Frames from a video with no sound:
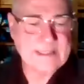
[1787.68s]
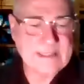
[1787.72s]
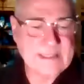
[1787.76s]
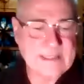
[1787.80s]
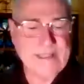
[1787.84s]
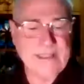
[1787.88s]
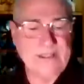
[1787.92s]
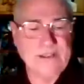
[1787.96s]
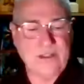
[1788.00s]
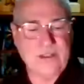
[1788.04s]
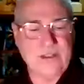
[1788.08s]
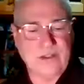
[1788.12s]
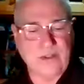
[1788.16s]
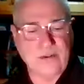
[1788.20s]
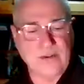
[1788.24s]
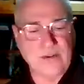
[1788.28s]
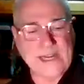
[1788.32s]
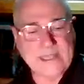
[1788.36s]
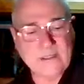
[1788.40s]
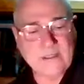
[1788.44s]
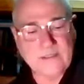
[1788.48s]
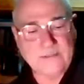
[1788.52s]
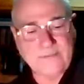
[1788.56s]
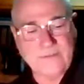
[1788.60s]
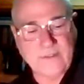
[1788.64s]
seeking to
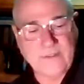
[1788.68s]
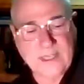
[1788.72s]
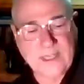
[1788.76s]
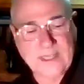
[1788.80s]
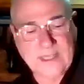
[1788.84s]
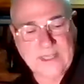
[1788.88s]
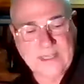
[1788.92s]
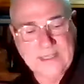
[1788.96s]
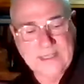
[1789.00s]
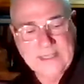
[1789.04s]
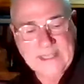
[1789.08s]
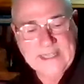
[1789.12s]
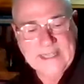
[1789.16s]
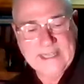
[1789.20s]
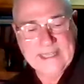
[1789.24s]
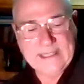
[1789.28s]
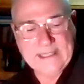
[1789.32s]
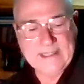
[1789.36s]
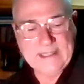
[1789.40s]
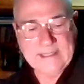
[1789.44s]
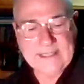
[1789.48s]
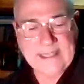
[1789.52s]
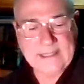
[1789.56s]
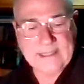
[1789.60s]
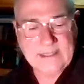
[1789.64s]
gratify and
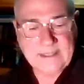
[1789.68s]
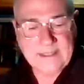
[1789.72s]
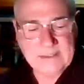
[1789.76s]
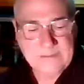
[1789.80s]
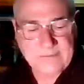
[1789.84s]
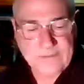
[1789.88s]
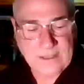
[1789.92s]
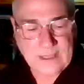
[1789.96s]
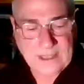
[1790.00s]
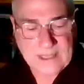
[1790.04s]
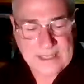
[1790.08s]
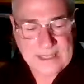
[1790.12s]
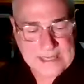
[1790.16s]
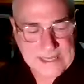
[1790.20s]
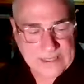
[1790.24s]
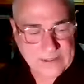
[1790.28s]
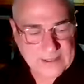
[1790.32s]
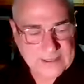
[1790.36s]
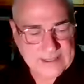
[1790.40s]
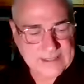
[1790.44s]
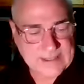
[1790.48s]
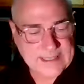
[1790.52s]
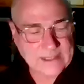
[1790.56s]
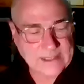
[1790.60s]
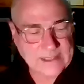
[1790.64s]
satisfy our
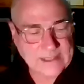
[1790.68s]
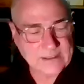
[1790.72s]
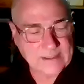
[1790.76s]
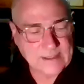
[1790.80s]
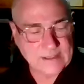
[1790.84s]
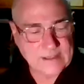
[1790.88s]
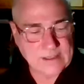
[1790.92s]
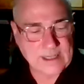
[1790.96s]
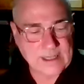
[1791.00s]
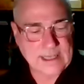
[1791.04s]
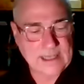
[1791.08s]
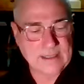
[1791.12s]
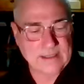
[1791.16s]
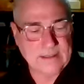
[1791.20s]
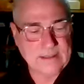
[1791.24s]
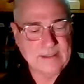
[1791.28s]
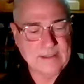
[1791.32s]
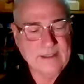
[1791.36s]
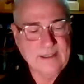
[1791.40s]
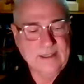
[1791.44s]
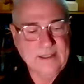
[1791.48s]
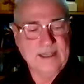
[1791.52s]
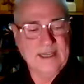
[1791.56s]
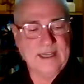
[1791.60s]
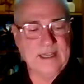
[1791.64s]
sense desires
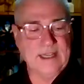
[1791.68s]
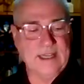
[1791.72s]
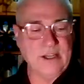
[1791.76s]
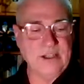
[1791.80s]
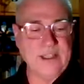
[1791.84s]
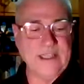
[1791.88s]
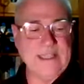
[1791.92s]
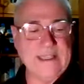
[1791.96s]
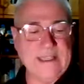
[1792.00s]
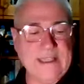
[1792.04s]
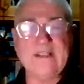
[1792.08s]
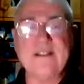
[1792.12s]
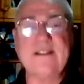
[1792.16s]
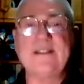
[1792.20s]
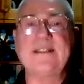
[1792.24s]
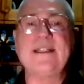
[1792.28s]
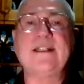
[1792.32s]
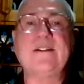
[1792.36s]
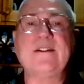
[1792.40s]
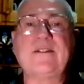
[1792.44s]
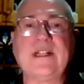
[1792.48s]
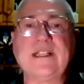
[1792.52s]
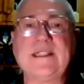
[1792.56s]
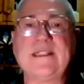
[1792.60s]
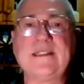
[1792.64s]
and our
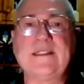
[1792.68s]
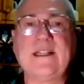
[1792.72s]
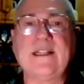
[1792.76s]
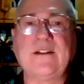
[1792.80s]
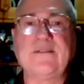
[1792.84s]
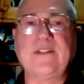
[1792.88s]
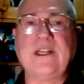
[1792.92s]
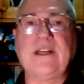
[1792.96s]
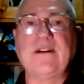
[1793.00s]
egocentric self.